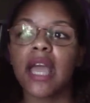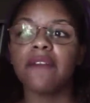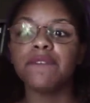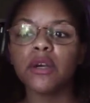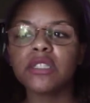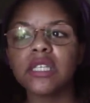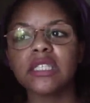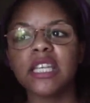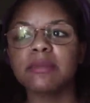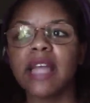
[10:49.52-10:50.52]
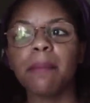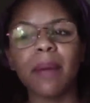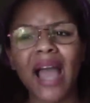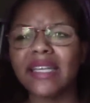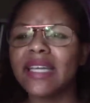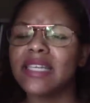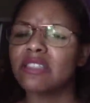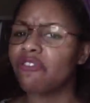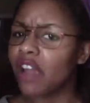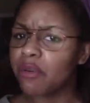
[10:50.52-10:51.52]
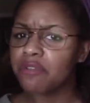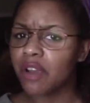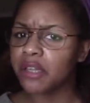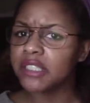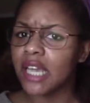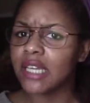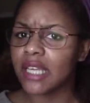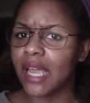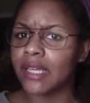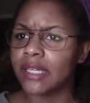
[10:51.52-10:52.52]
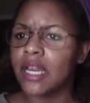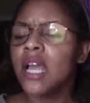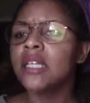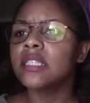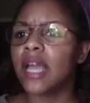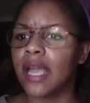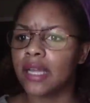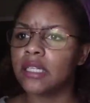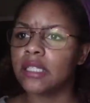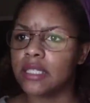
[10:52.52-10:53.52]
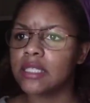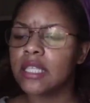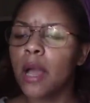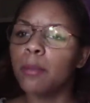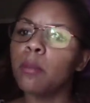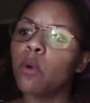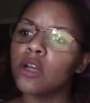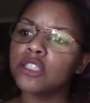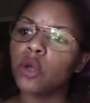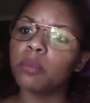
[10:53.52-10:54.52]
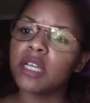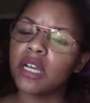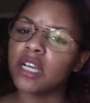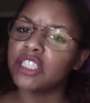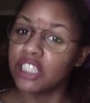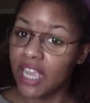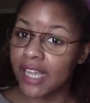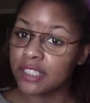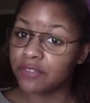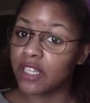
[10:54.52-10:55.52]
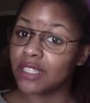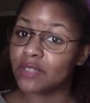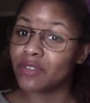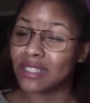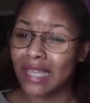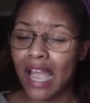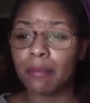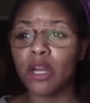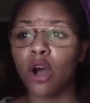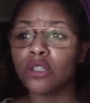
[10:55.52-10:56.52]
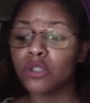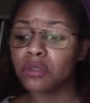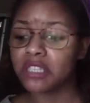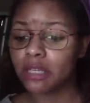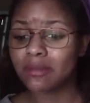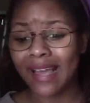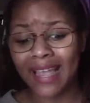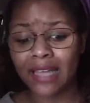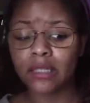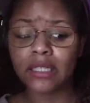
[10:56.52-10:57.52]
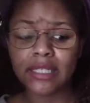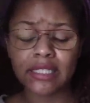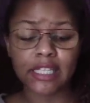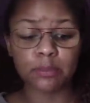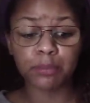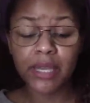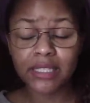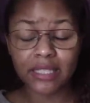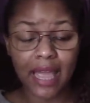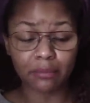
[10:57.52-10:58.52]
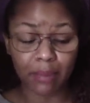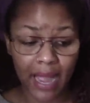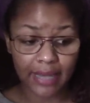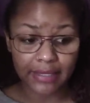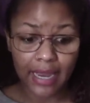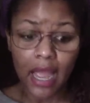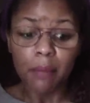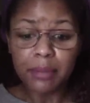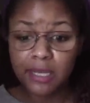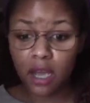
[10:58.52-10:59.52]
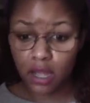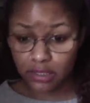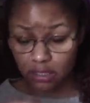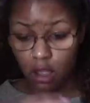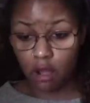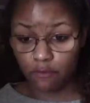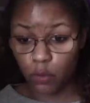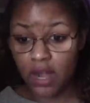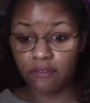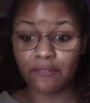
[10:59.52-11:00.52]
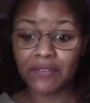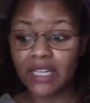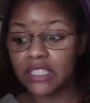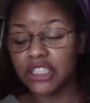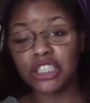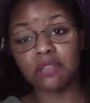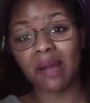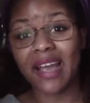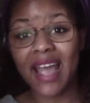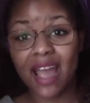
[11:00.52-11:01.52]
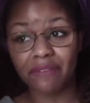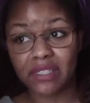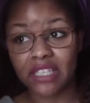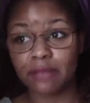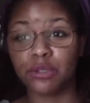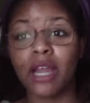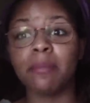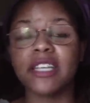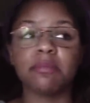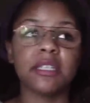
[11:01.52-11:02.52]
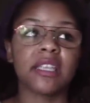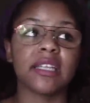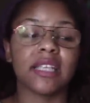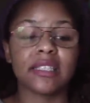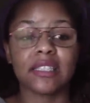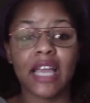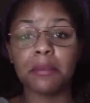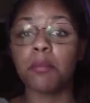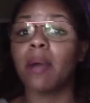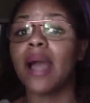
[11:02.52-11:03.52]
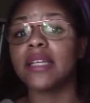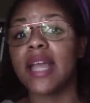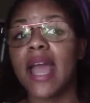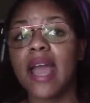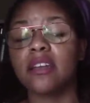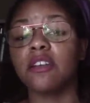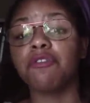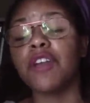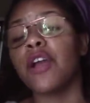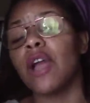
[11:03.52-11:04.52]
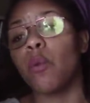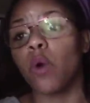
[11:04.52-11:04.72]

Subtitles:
at first it seems that Bonnie is very, very dedicated to Annalise, but more so because she has feelings for Sam. It also seems like Annalise is pissed at Bonnie because of whatever feelings she might have for Sam. So that makes me think that Sam and Bonnie had an affair at